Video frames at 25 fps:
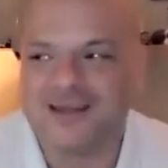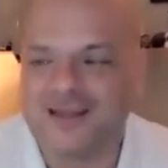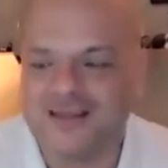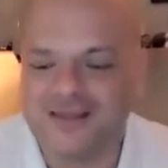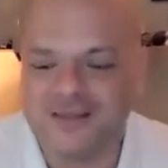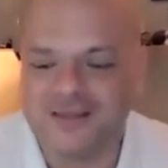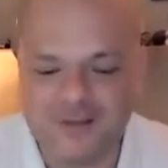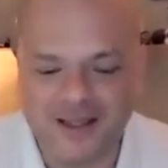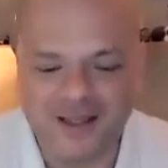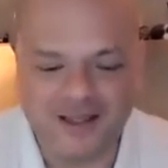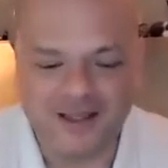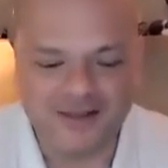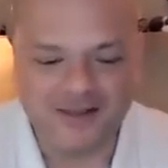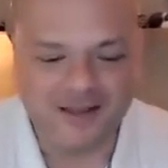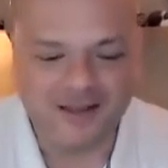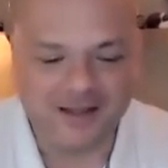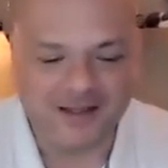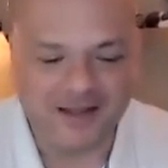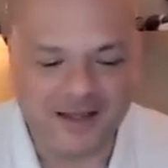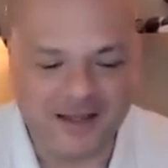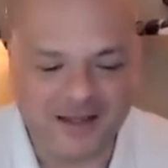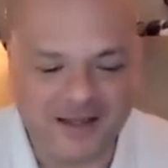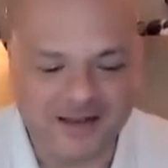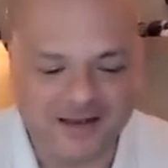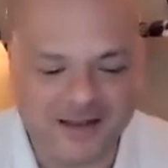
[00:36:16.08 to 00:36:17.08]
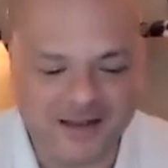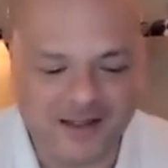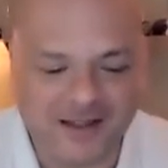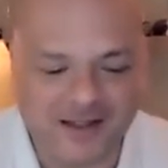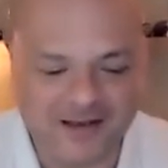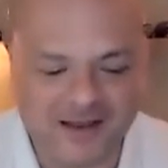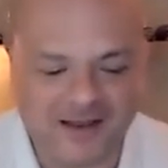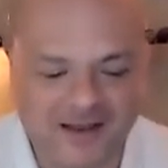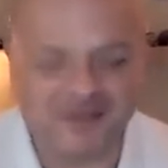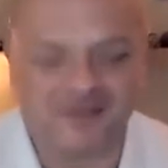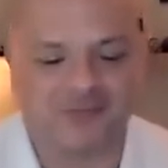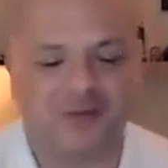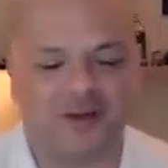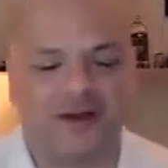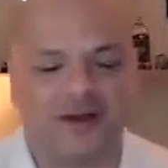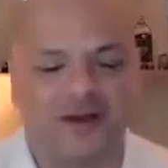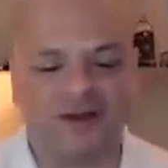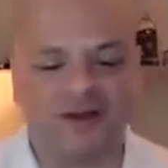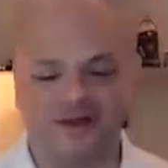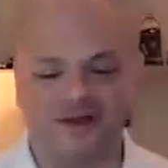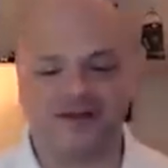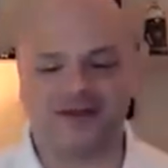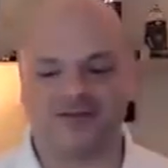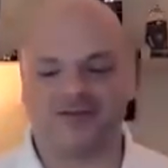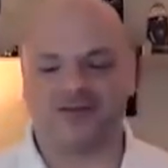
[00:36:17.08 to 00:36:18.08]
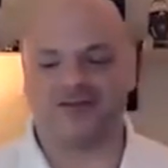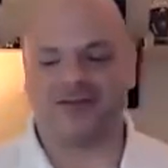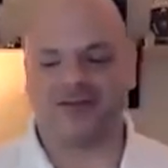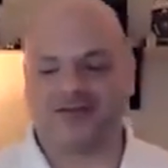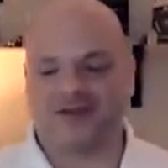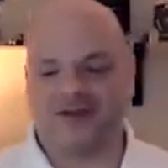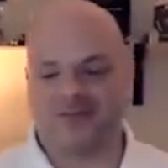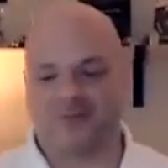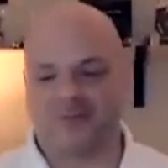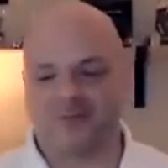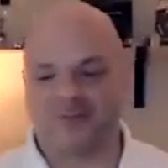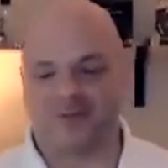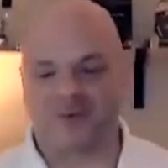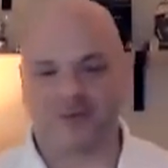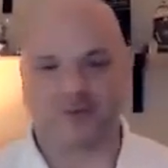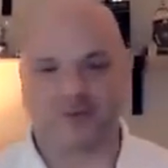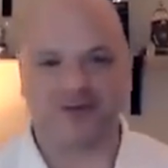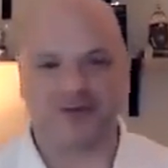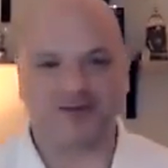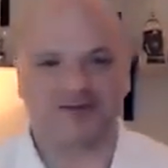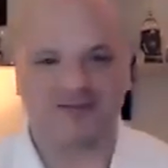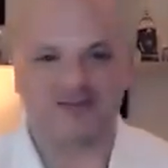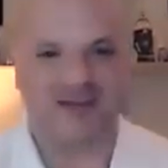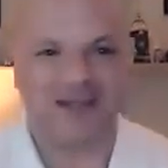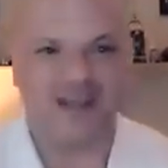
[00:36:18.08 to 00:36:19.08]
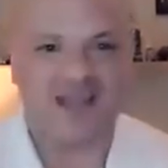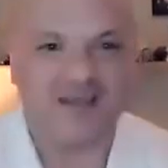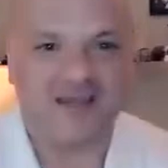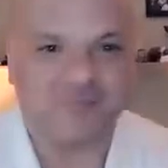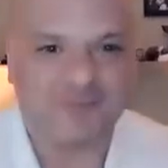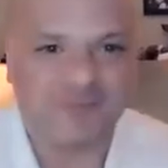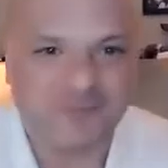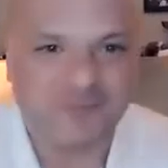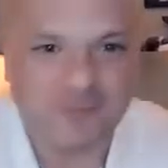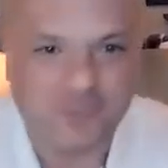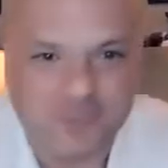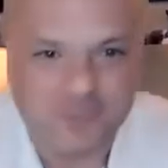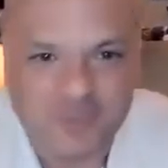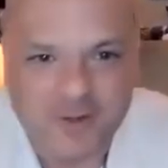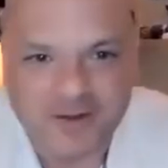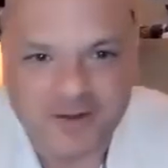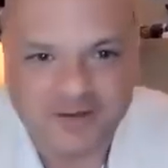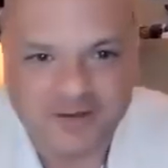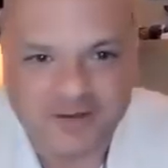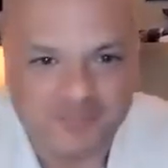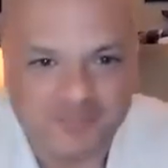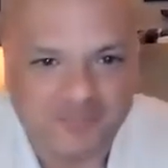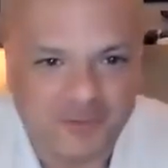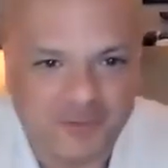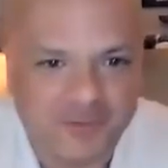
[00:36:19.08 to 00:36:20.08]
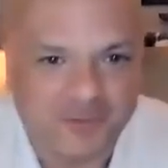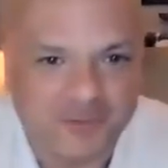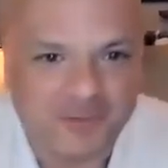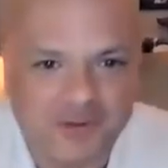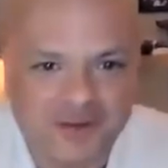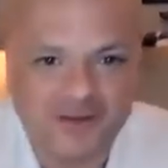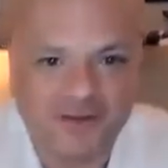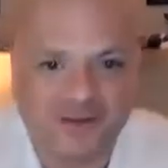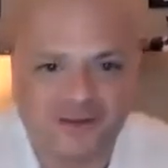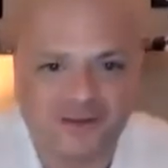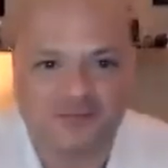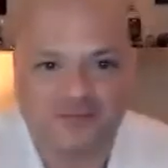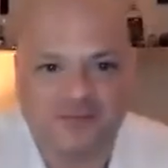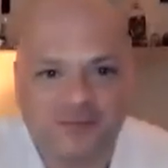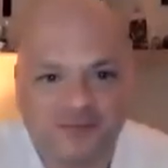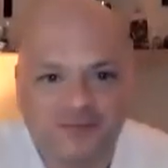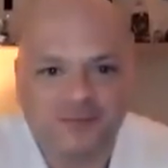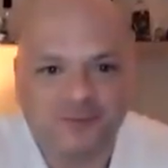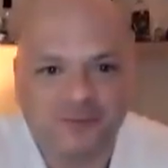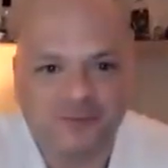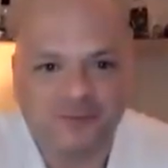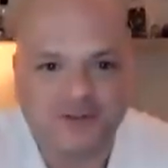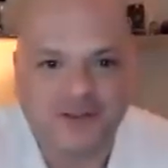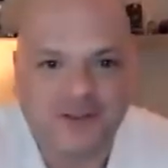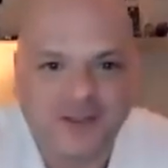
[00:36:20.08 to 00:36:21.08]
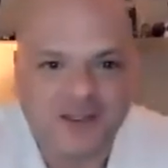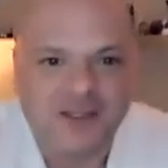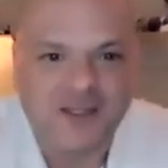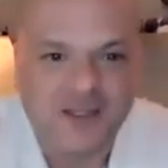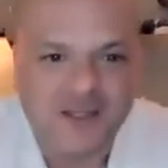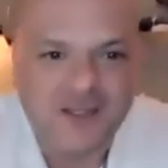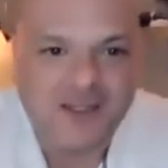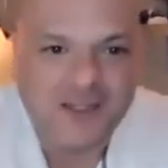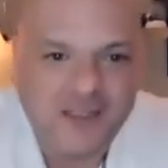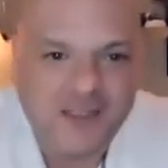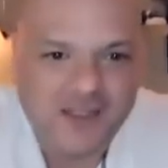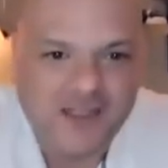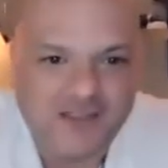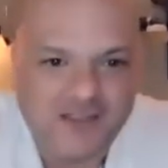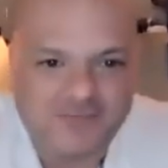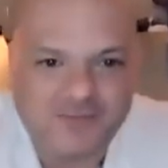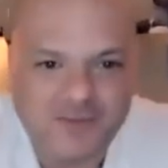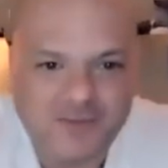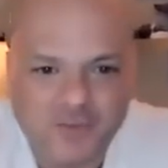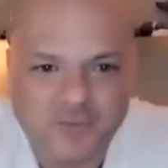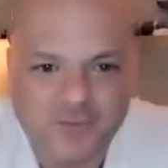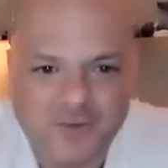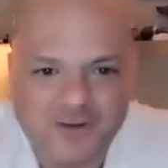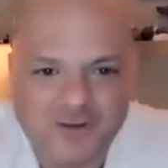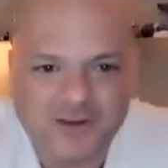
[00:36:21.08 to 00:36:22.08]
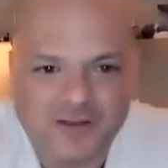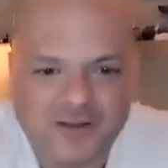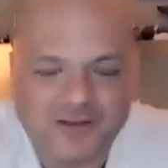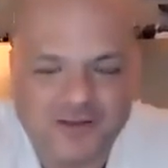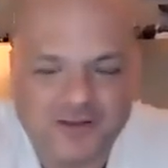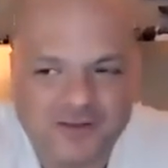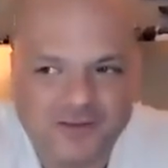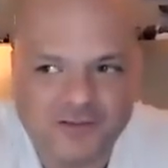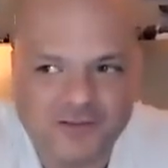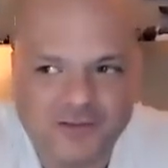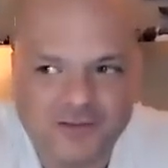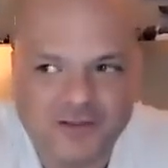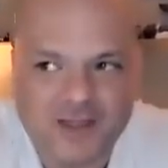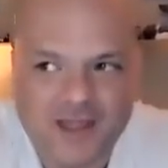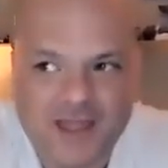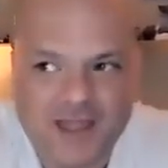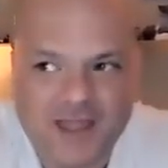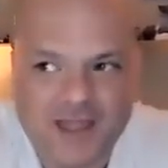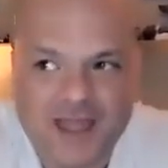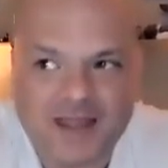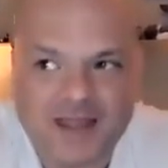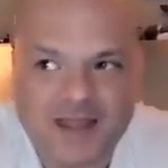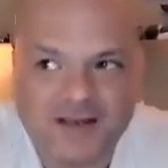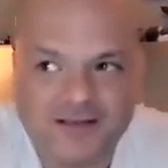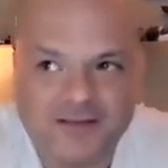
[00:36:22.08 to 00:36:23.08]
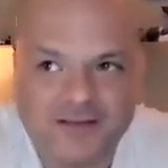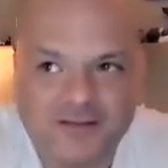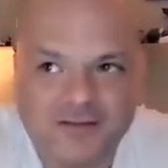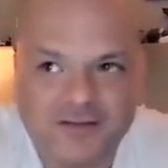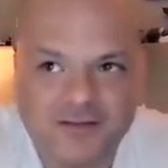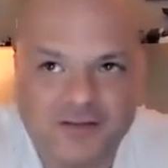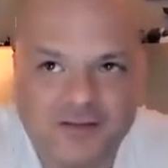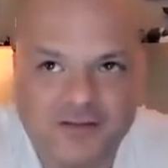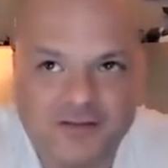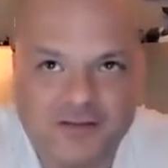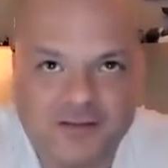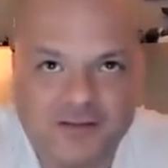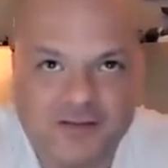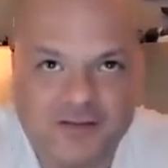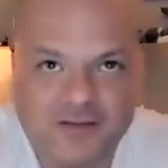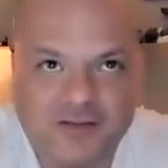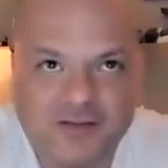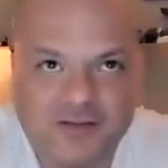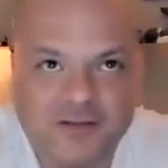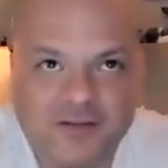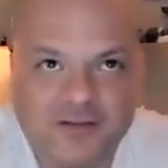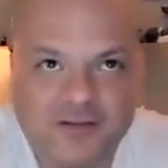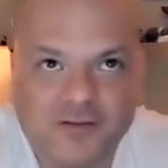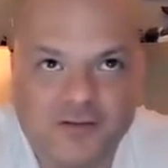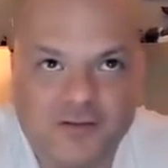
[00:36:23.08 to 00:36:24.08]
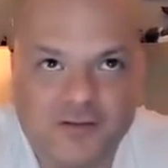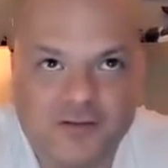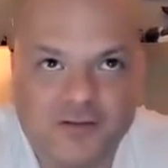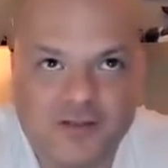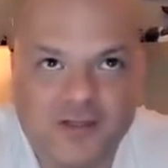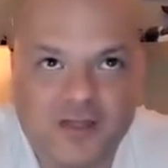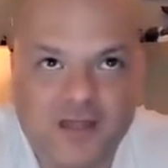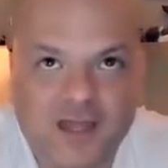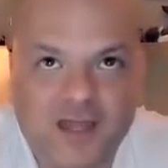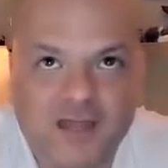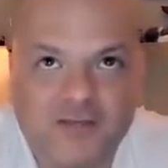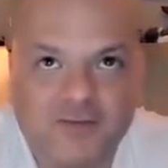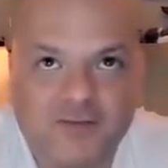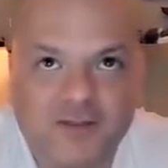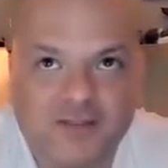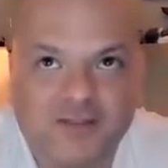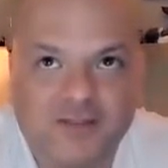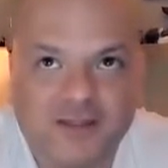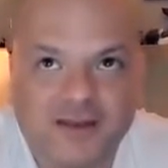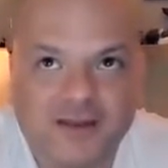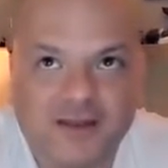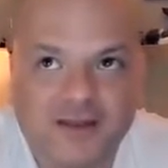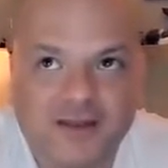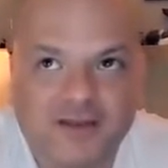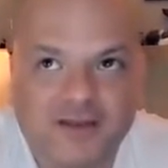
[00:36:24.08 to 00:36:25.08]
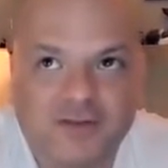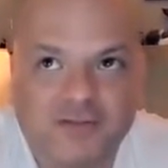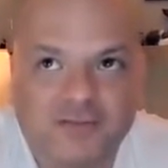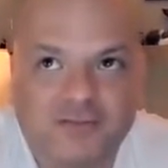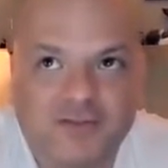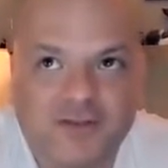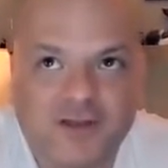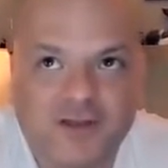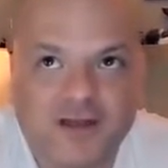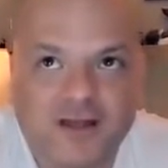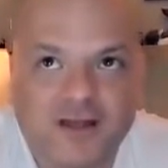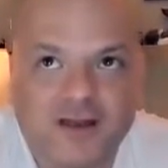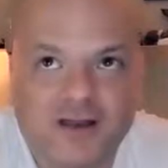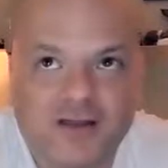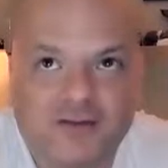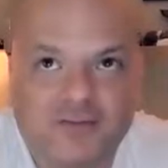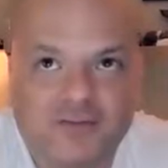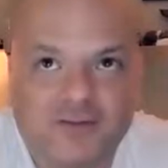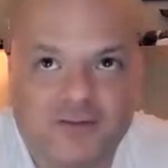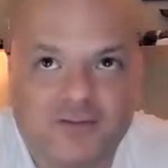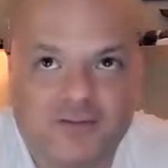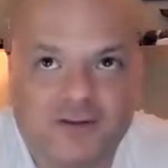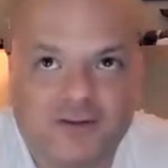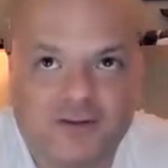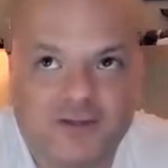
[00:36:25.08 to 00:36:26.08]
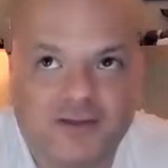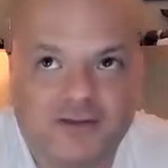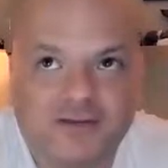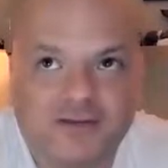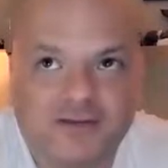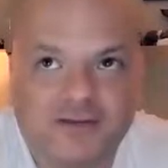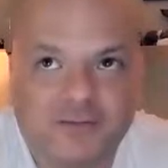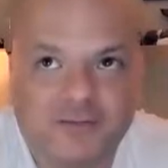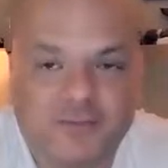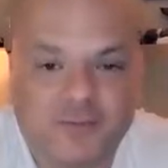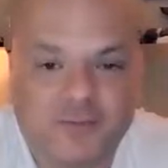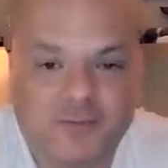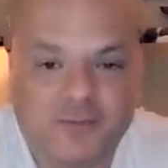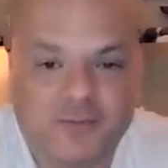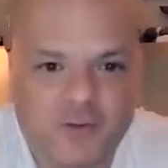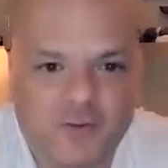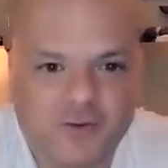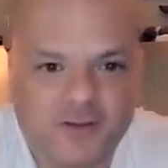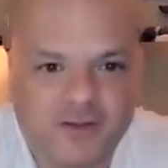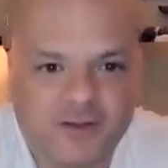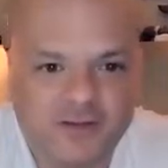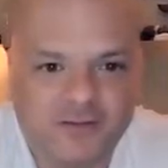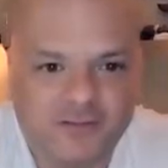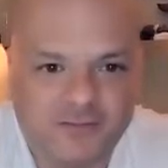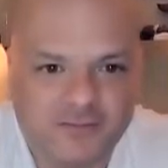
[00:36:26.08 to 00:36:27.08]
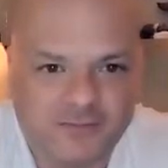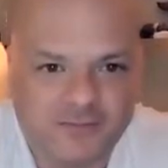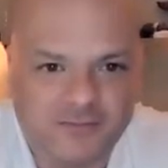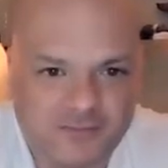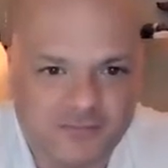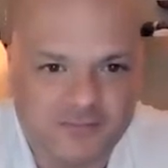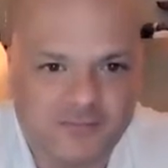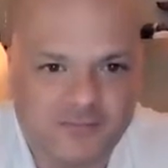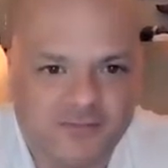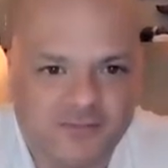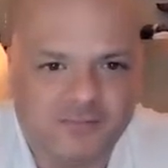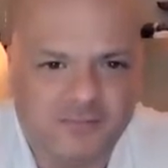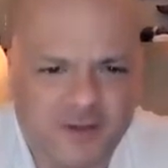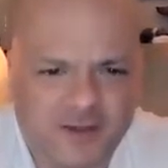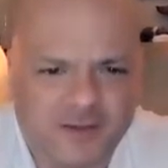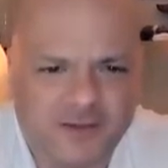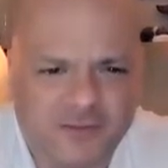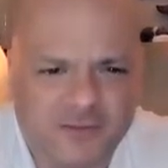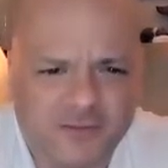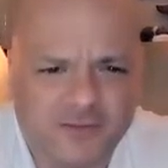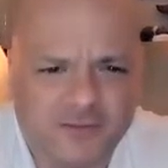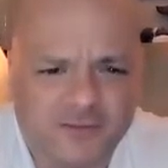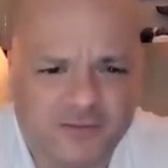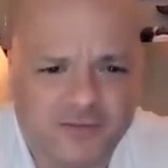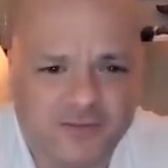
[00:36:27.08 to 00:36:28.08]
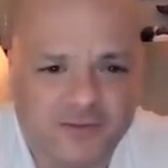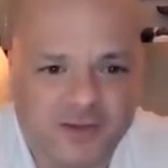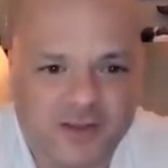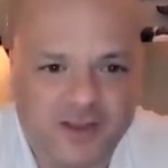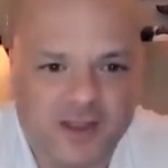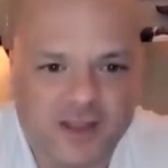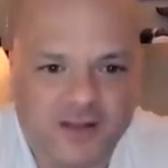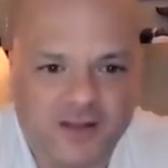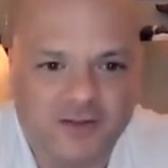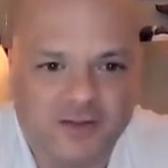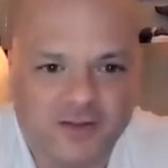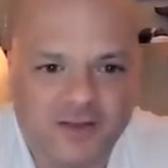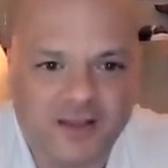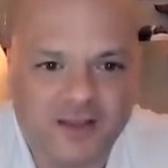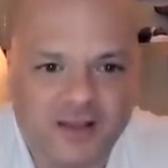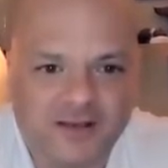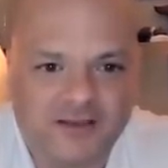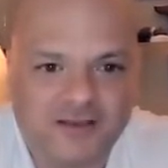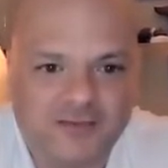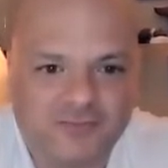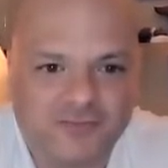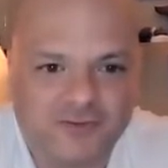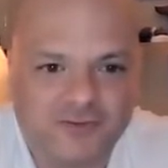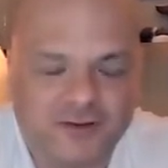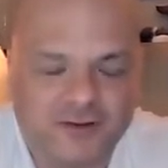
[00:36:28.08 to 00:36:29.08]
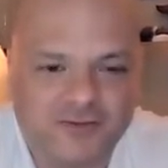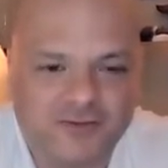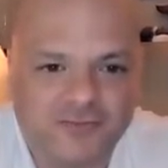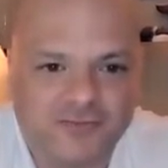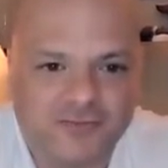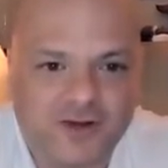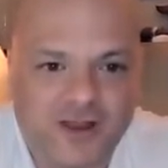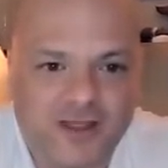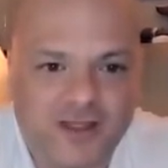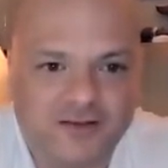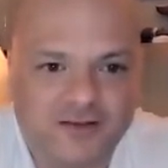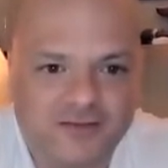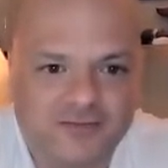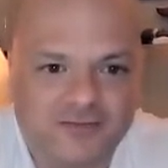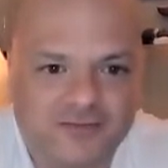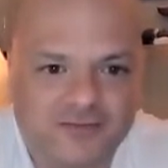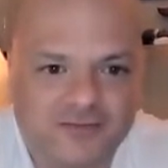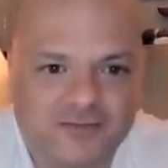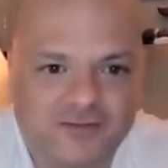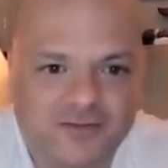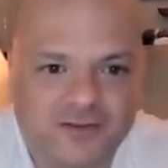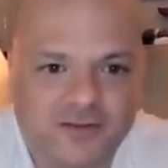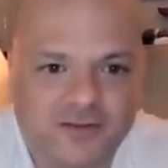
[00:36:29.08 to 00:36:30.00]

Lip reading: I just want to know this, a couple more questions I have before we wind up our interview. If you were to look at everything that you've done in relation to promoting speakers and looking at different trends,